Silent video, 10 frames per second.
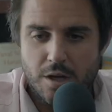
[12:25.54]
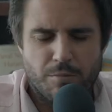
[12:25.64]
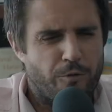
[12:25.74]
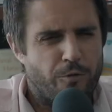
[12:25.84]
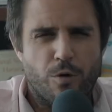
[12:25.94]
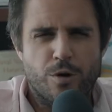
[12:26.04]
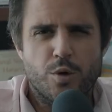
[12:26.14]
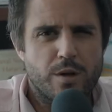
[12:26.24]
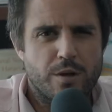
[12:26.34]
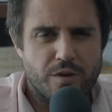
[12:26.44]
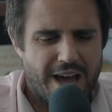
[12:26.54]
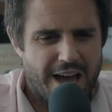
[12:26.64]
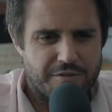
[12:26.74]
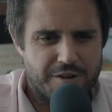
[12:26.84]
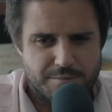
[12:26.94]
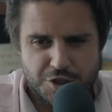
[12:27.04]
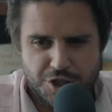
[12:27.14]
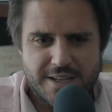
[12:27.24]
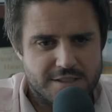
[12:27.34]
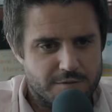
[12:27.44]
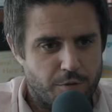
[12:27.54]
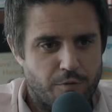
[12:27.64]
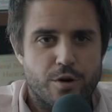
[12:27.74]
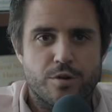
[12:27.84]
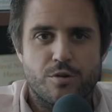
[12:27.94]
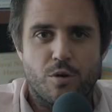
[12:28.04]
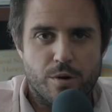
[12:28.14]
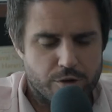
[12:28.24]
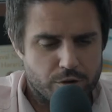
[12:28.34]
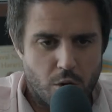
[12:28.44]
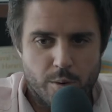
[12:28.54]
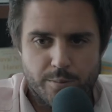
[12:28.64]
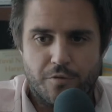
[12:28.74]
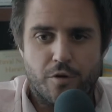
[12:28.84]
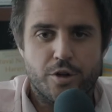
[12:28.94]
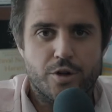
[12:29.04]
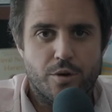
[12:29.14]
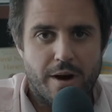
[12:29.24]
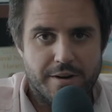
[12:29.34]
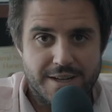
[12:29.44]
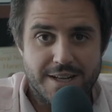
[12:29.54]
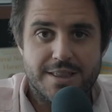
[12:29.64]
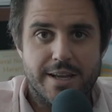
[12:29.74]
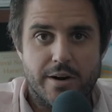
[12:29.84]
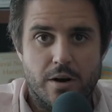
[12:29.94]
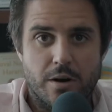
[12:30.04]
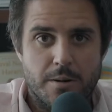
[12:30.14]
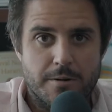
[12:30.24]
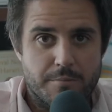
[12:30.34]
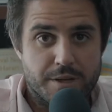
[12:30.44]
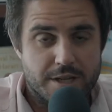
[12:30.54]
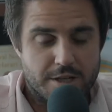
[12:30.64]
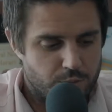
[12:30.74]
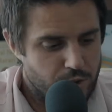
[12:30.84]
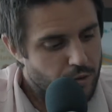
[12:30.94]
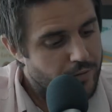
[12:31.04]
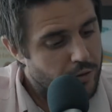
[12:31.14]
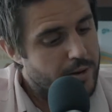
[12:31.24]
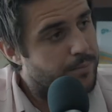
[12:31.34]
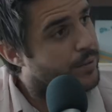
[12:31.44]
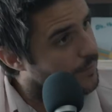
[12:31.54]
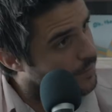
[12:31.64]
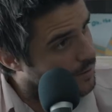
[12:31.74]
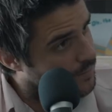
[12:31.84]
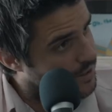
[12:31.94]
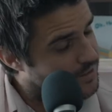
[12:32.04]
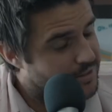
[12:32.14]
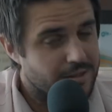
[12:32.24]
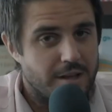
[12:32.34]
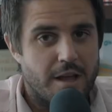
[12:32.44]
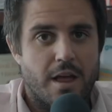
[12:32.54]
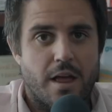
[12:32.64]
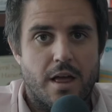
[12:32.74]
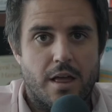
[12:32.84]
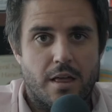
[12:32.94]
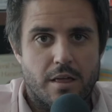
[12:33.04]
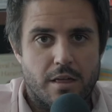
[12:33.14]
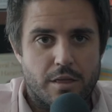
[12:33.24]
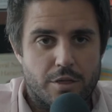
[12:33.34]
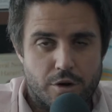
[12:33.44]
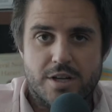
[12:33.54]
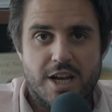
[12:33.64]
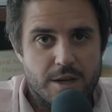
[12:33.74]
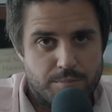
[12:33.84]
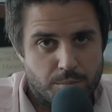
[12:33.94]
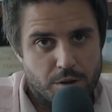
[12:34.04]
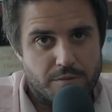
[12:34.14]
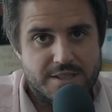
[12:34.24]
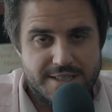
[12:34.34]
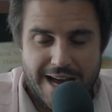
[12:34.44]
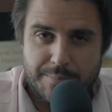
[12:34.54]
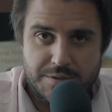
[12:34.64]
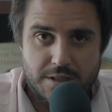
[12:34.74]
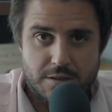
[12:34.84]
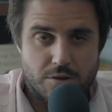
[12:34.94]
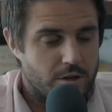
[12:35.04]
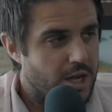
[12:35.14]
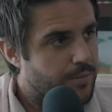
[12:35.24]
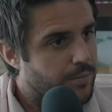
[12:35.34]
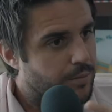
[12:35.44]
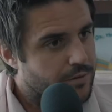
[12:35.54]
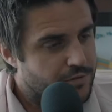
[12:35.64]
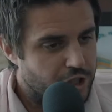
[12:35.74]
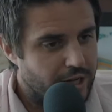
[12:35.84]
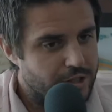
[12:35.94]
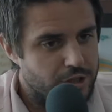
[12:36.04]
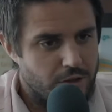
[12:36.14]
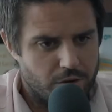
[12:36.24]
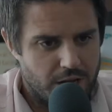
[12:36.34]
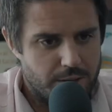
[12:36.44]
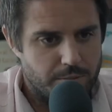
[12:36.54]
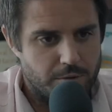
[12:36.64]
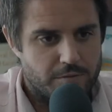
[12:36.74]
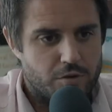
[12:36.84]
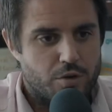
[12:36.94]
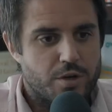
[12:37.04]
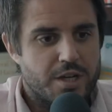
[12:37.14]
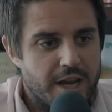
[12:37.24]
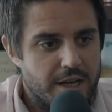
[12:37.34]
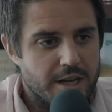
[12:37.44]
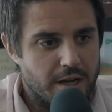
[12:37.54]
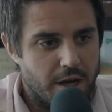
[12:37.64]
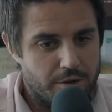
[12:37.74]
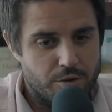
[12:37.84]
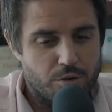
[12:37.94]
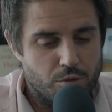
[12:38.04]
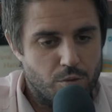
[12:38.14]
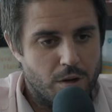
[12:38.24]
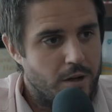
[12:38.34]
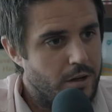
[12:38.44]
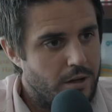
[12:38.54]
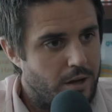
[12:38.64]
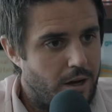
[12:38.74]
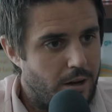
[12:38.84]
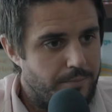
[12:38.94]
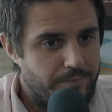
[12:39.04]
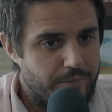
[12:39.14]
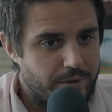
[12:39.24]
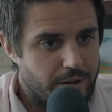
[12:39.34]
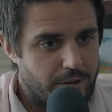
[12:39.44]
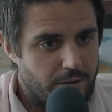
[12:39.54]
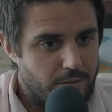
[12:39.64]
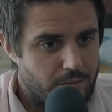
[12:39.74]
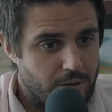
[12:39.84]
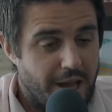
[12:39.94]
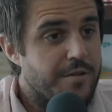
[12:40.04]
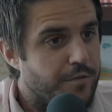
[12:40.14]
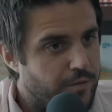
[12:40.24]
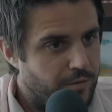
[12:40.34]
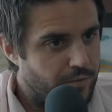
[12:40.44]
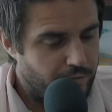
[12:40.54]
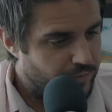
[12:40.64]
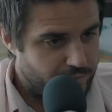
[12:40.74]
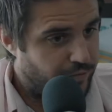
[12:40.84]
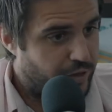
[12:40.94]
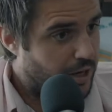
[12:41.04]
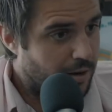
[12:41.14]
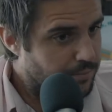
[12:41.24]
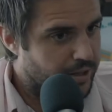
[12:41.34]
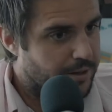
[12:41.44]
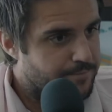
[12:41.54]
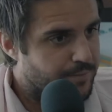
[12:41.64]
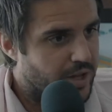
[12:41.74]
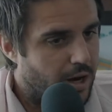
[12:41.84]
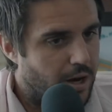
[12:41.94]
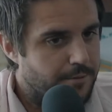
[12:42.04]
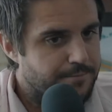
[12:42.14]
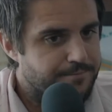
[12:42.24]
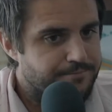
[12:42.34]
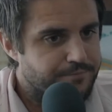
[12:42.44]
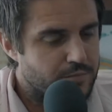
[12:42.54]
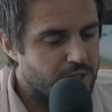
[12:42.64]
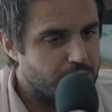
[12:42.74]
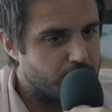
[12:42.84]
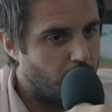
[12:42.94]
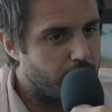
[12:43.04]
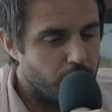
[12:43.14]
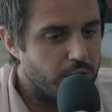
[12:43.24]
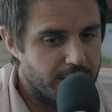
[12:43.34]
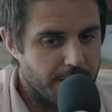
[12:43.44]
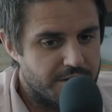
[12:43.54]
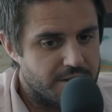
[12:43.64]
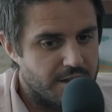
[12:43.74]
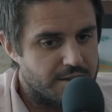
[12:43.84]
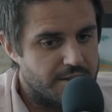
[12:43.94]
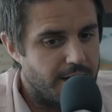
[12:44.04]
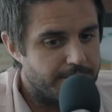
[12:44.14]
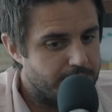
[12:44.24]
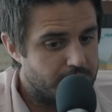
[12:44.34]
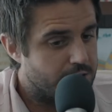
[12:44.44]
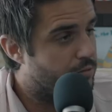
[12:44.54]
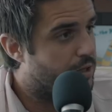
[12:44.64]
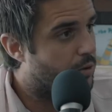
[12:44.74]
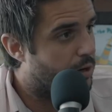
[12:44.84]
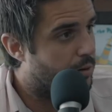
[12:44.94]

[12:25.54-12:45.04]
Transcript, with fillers: before you even have an objective, before you know where you're going, before you know how to get there. Because when you have the right people on the bus, mm -hmm they're capable of adapting. They're capable of changing. They're capable of creating a new, um, you know, life for the company. Um, so he really emphasizes that, and it's a unique way to